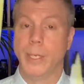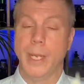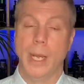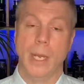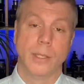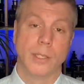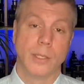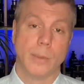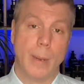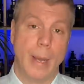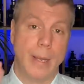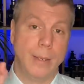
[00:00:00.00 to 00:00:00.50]
we're
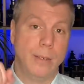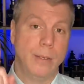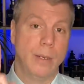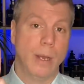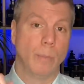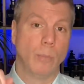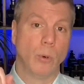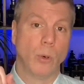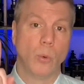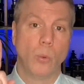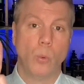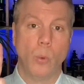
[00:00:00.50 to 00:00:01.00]
down to my
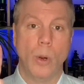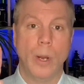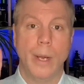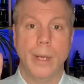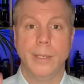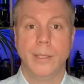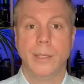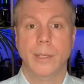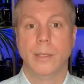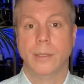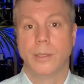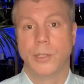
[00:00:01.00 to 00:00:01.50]

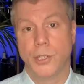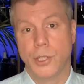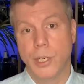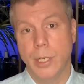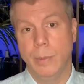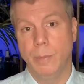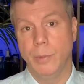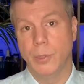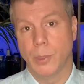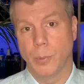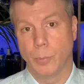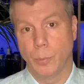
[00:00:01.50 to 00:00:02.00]
#1
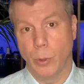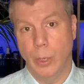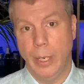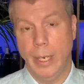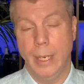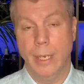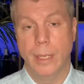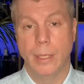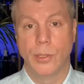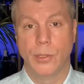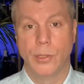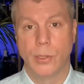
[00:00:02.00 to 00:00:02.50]
cheap
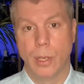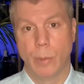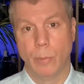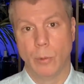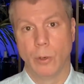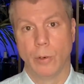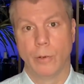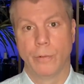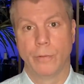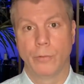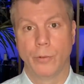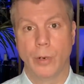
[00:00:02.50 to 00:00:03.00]
spring and
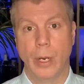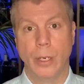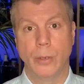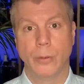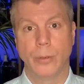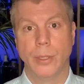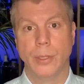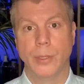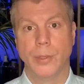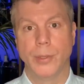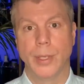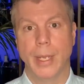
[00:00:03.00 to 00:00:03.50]
summer
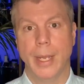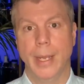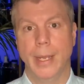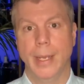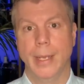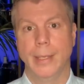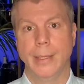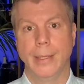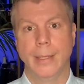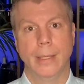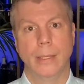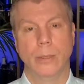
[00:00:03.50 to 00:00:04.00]
fragrance.
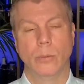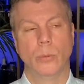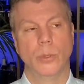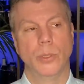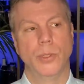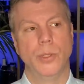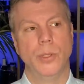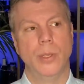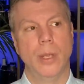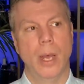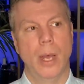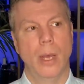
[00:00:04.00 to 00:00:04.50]
And it
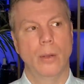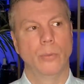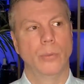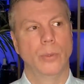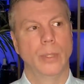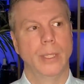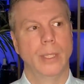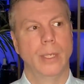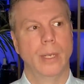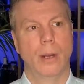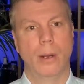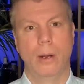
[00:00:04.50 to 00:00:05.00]
was not
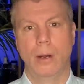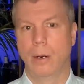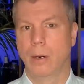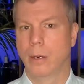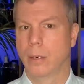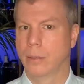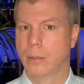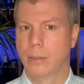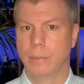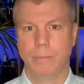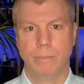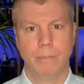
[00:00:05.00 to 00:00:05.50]
really a
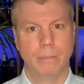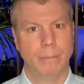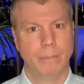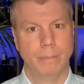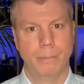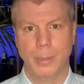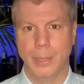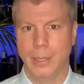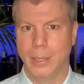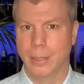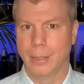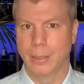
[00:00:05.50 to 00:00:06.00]
hard
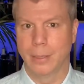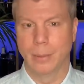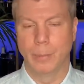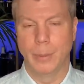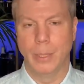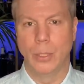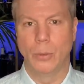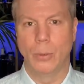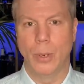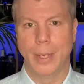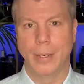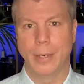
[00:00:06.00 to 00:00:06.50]
pick, to
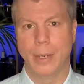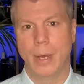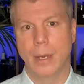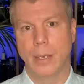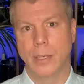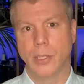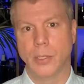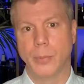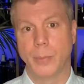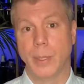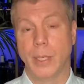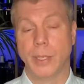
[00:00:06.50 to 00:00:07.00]
be quite
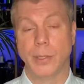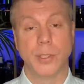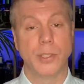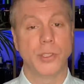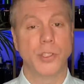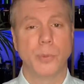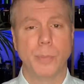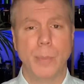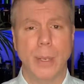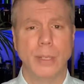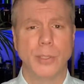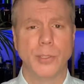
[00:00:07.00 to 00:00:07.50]
honest, because it
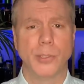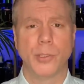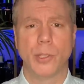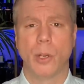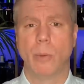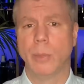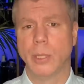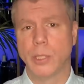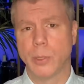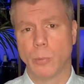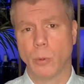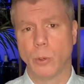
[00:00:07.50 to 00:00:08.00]
smells
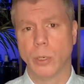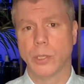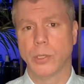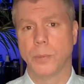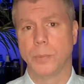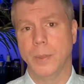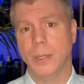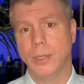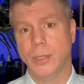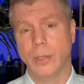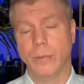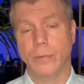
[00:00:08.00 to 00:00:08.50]
so much more
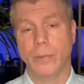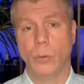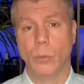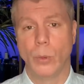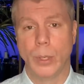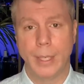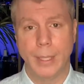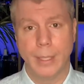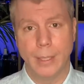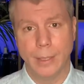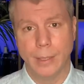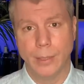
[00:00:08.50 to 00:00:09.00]
expensive than
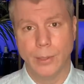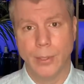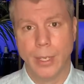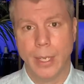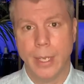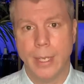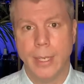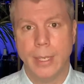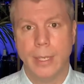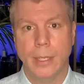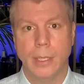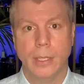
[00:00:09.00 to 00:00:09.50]
what it is.
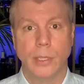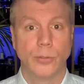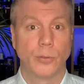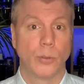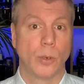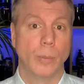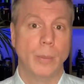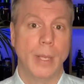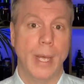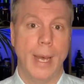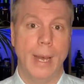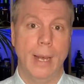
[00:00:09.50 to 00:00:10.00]
It's
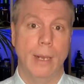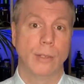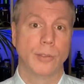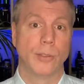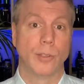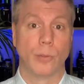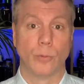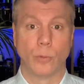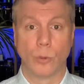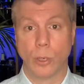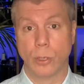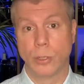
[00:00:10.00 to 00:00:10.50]
from the
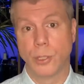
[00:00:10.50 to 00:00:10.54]
House of